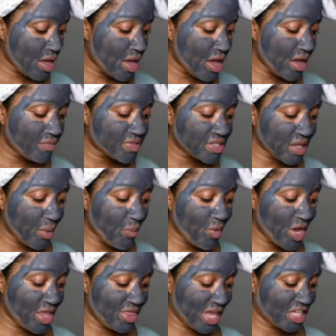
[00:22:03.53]
of
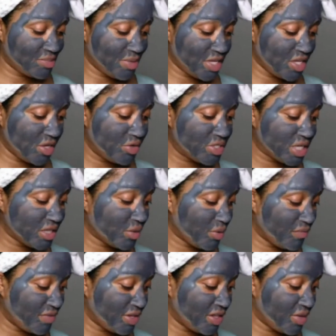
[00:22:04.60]
someone that's been using the
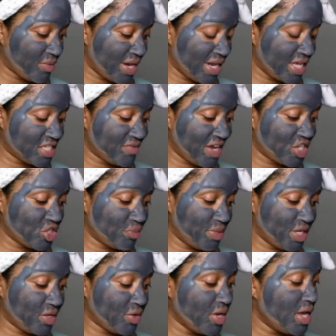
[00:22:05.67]
Revealing Radiance Facial
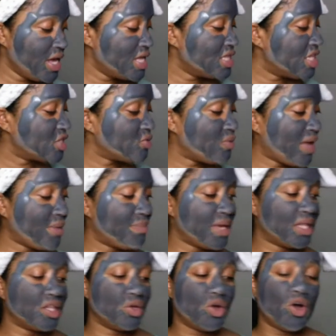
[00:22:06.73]
Peel. This one might be
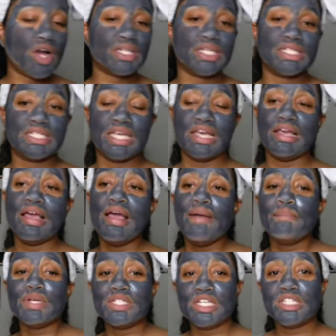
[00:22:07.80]
a little hard to see,
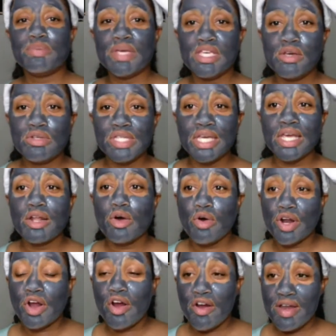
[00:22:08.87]
but she's been using it
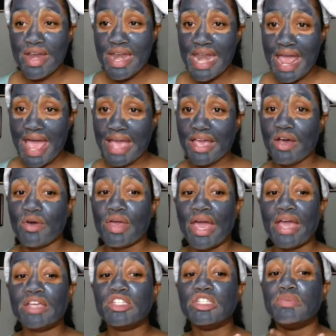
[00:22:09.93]
on her neck,
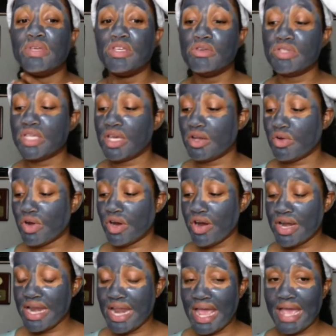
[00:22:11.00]
okay? She's been using it on her
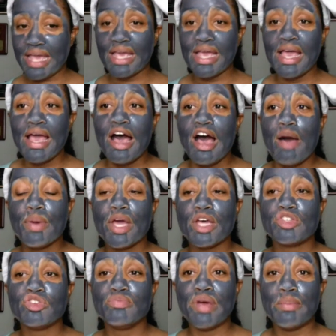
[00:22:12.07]
neck
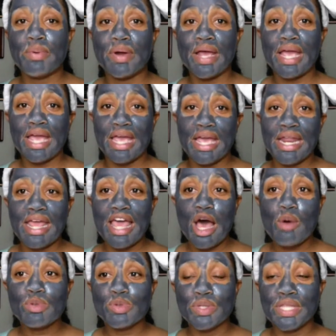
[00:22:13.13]
because remember, it
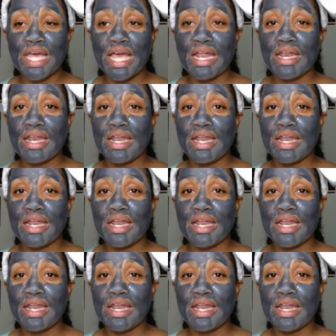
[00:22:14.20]
helps with that